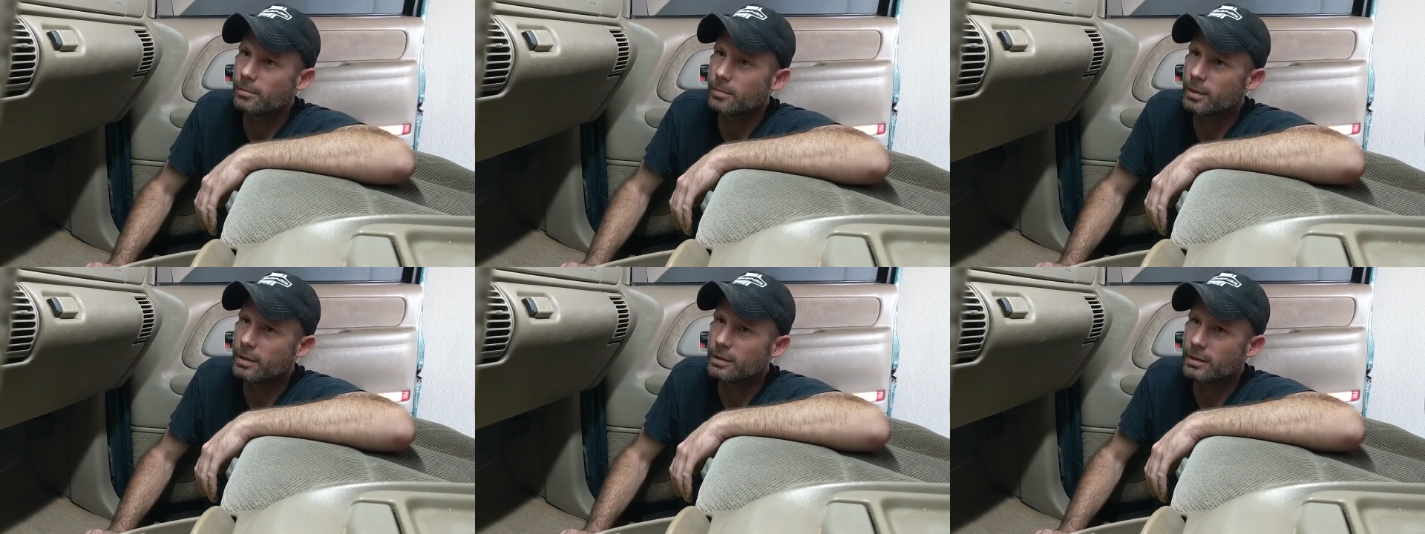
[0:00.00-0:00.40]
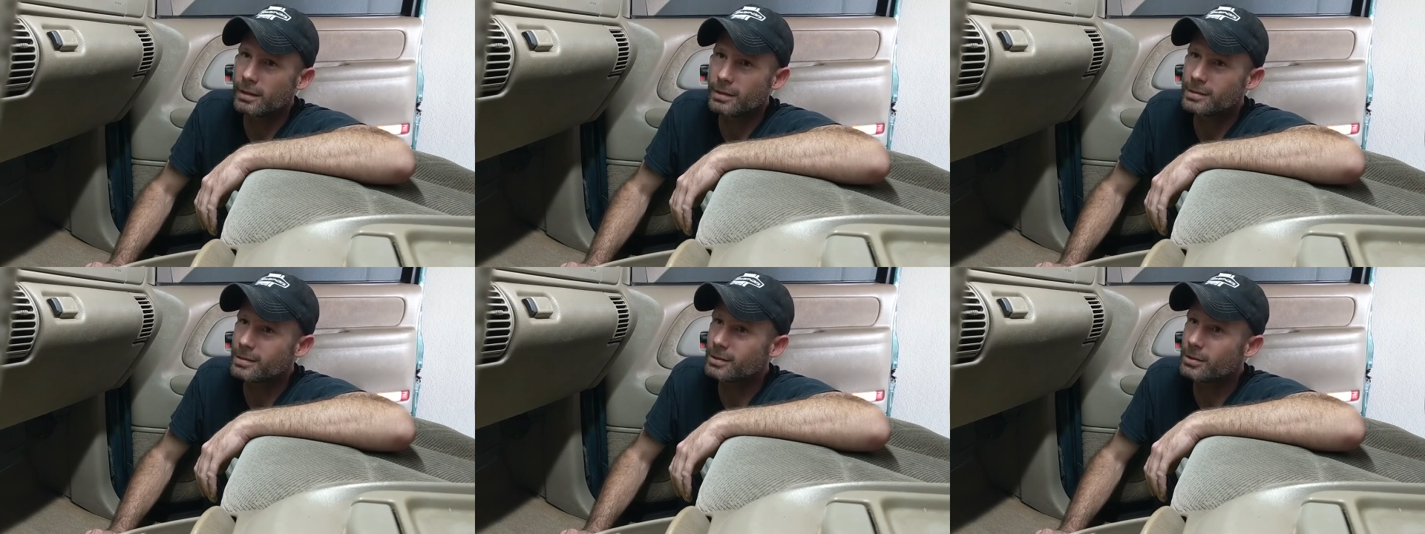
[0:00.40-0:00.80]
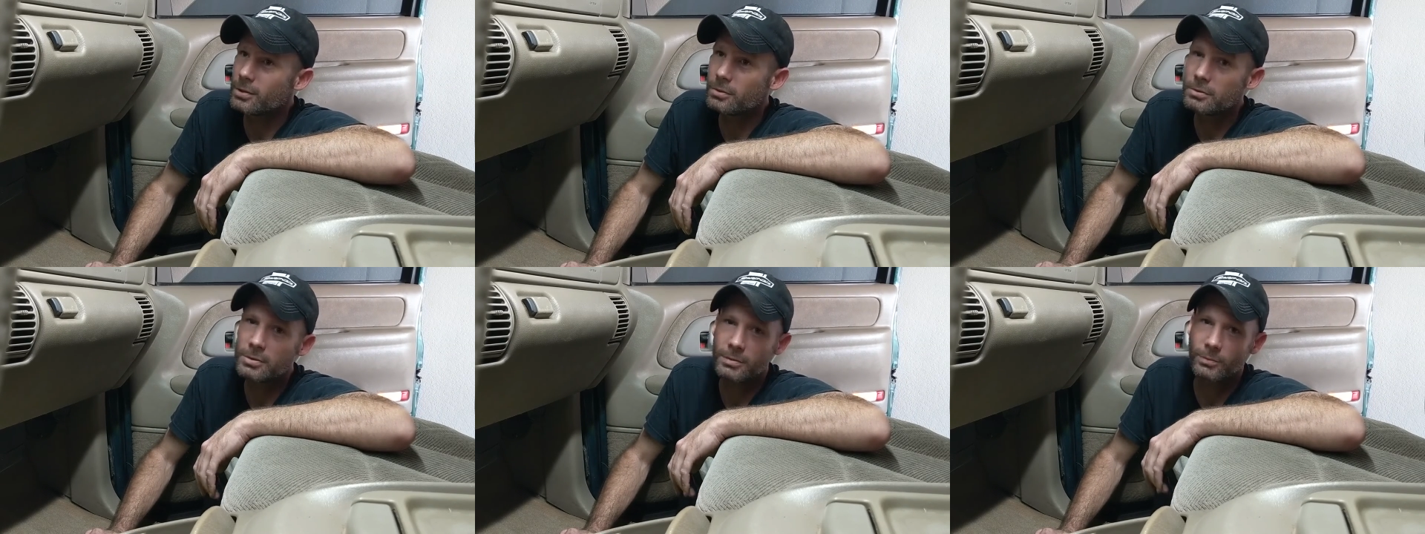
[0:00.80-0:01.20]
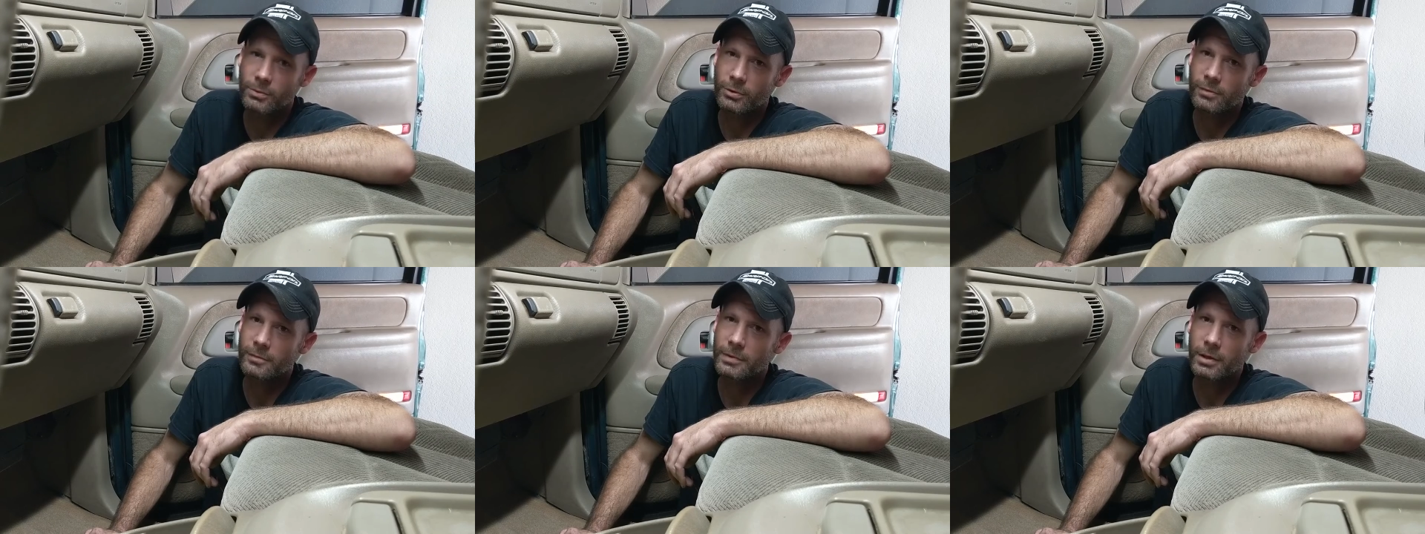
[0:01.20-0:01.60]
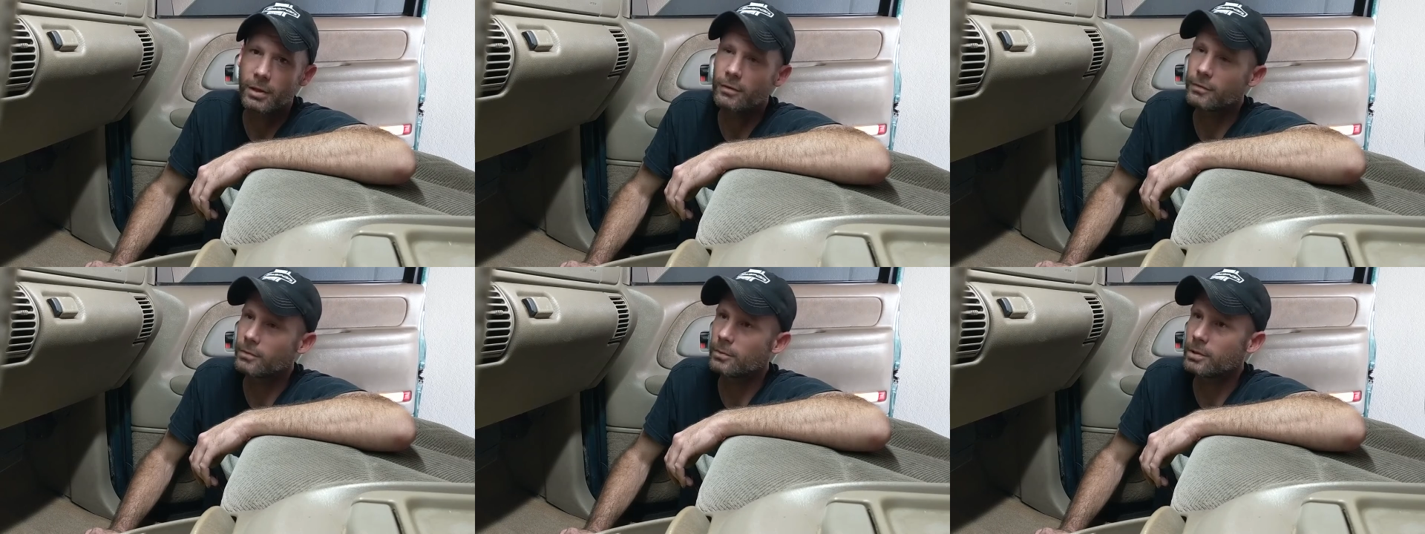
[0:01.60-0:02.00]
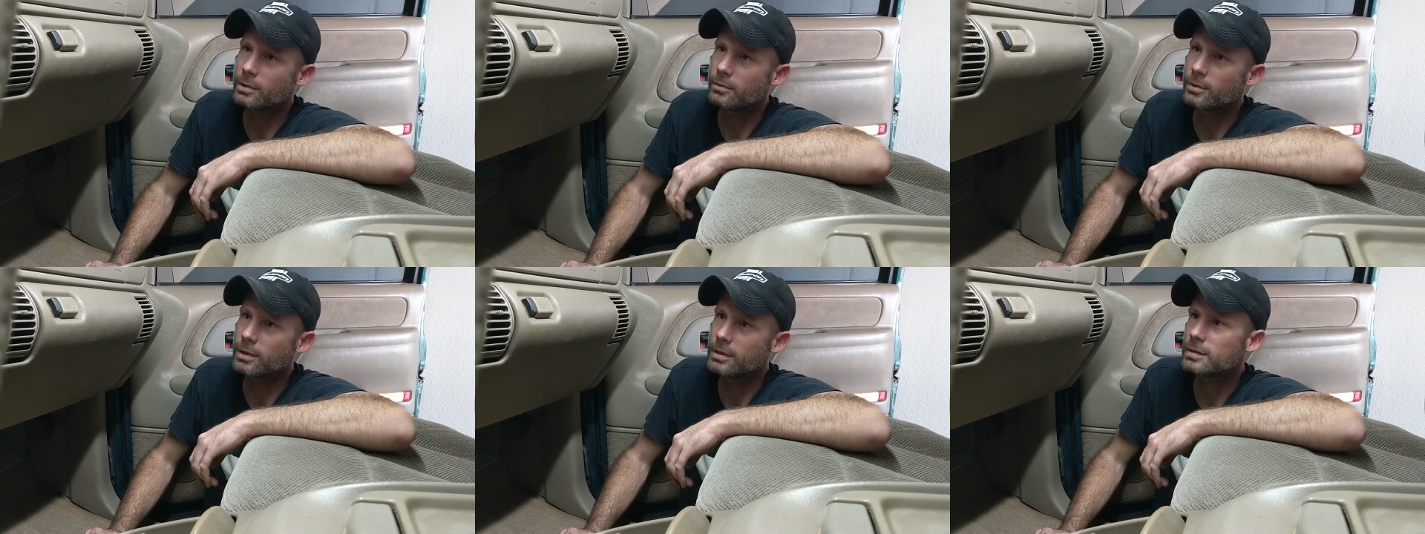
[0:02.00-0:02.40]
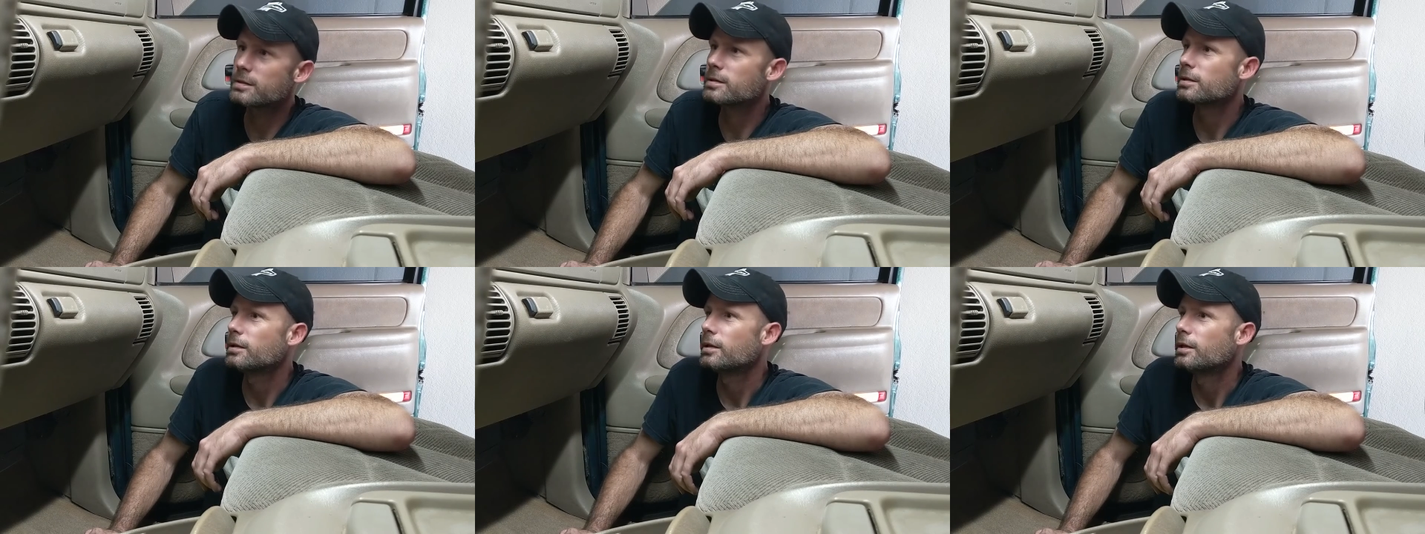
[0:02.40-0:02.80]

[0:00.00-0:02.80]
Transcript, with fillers: but it's a huge improvement over what it was.